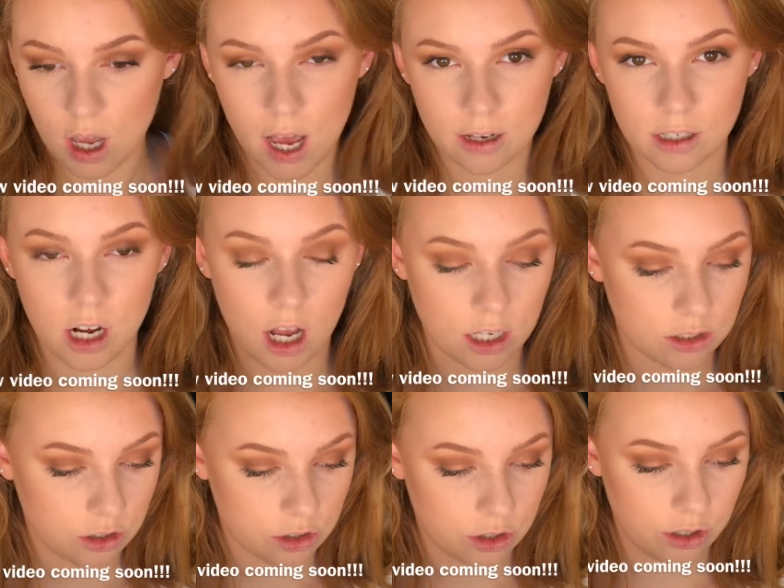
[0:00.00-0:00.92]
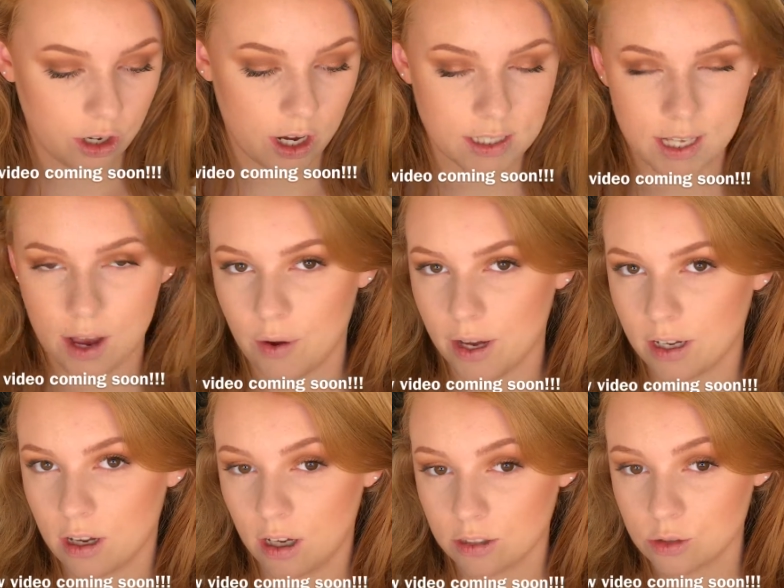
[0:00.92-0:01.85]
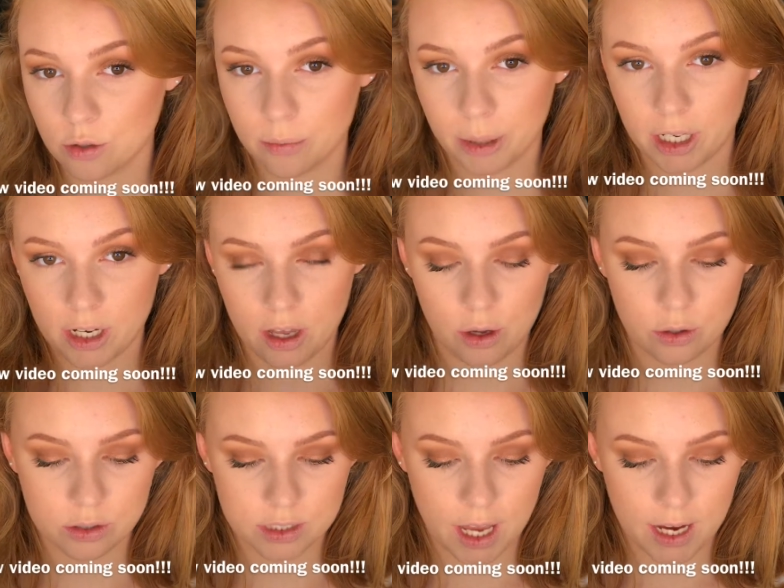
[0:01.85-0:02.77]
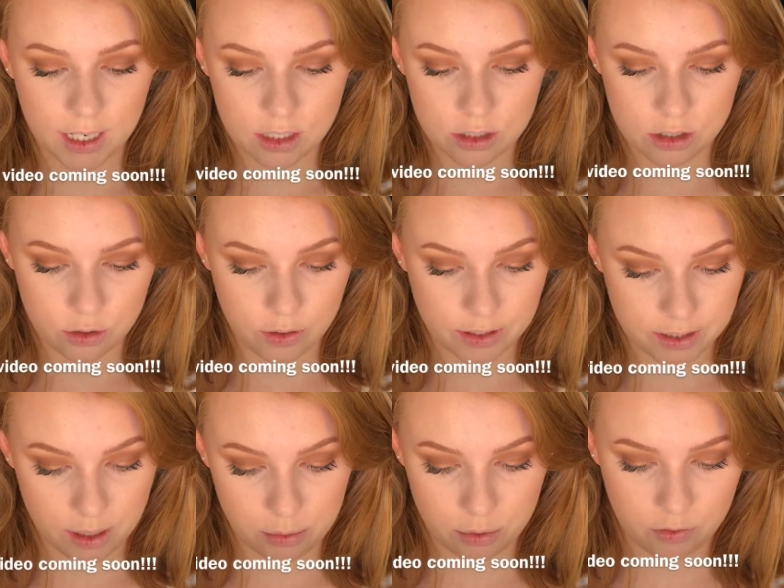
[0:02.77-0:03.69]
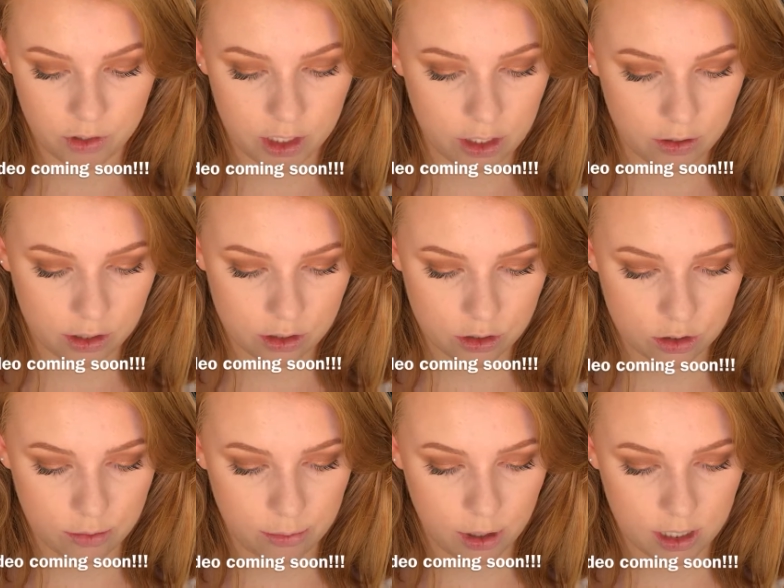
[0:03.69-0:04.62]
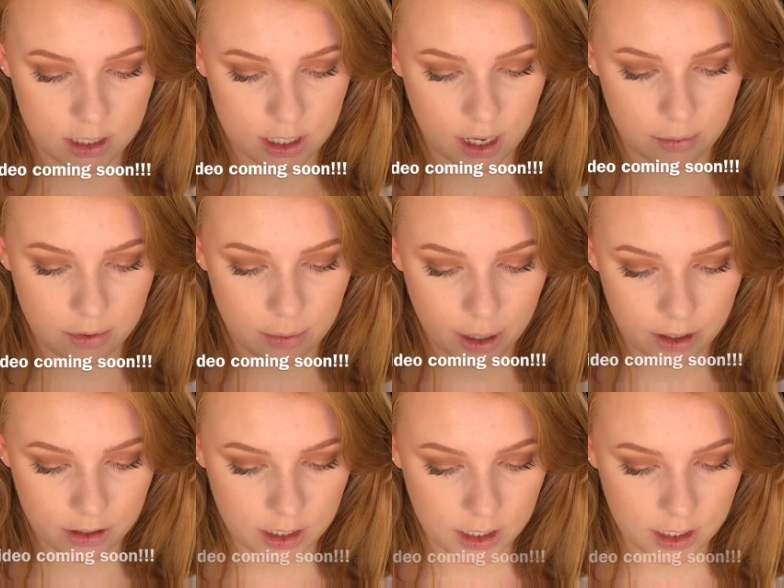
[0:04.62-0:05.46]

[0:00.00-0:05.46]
I'm going to also show you guys how I contour my nose. I can do a separate video that's super in-depth about